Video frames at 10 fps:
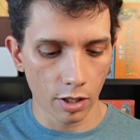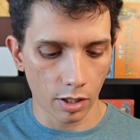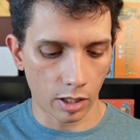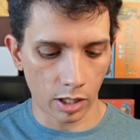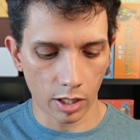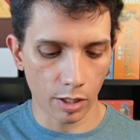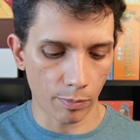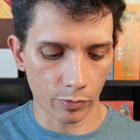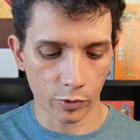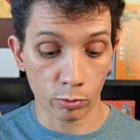
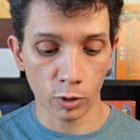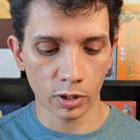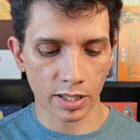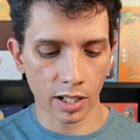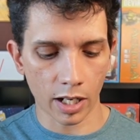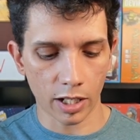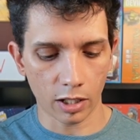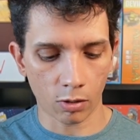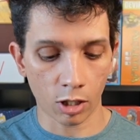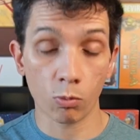Roll a
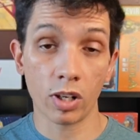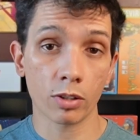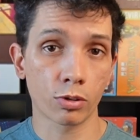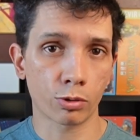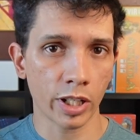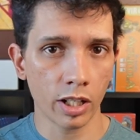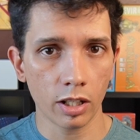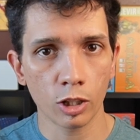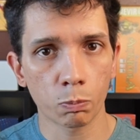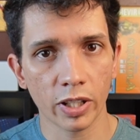die. On 1 to
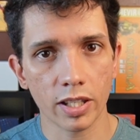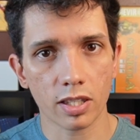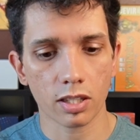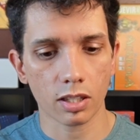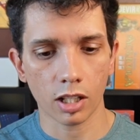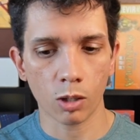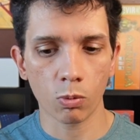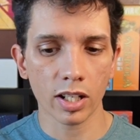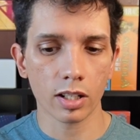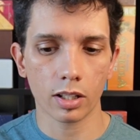3, you place
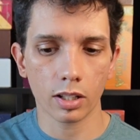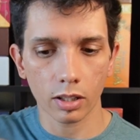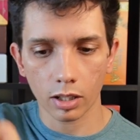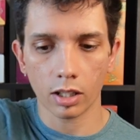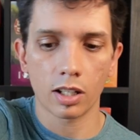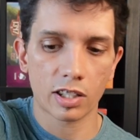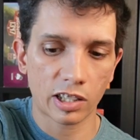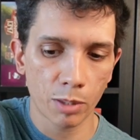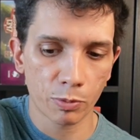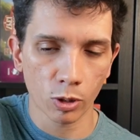a
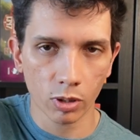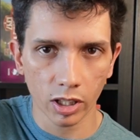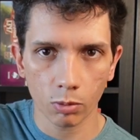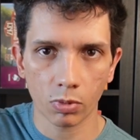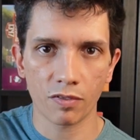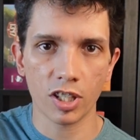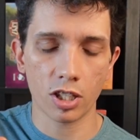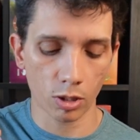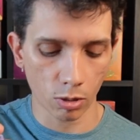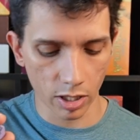sleep token, one of
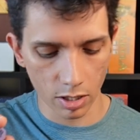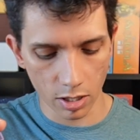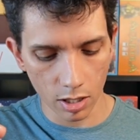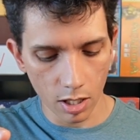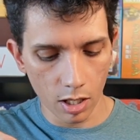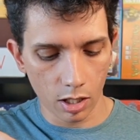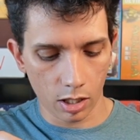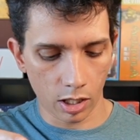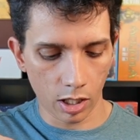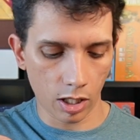these tokens,
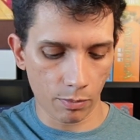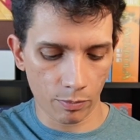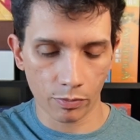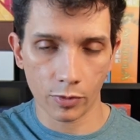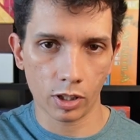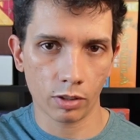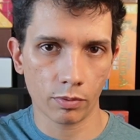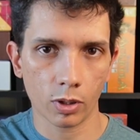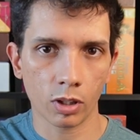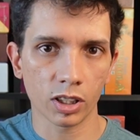
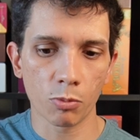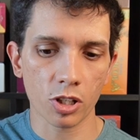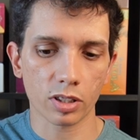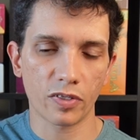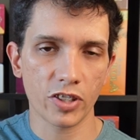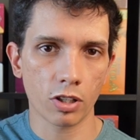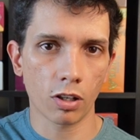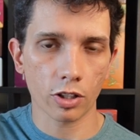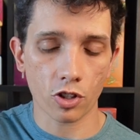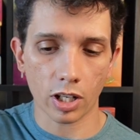on the monster
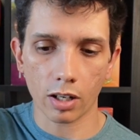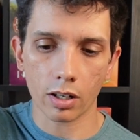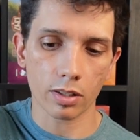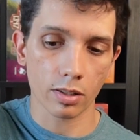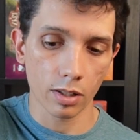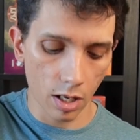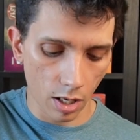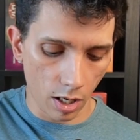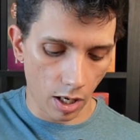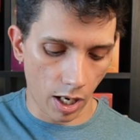physiology card.
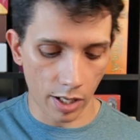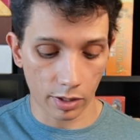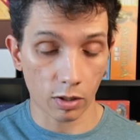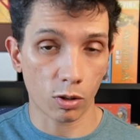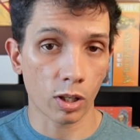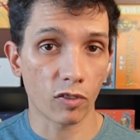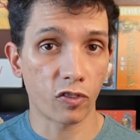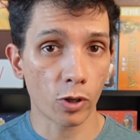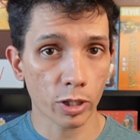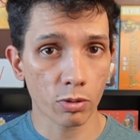And on a
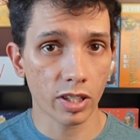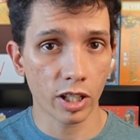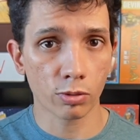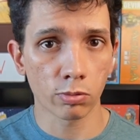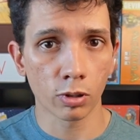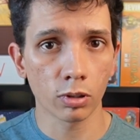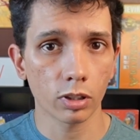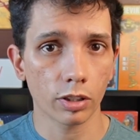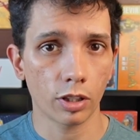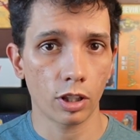4 to 6
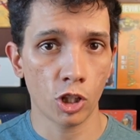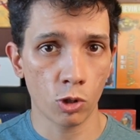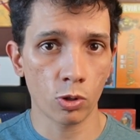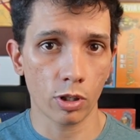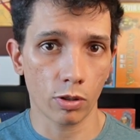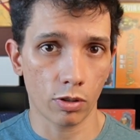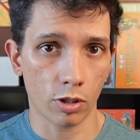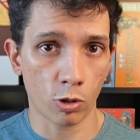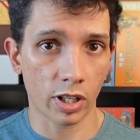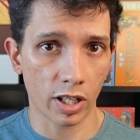roll,
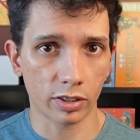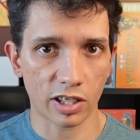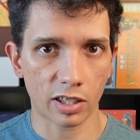your hunter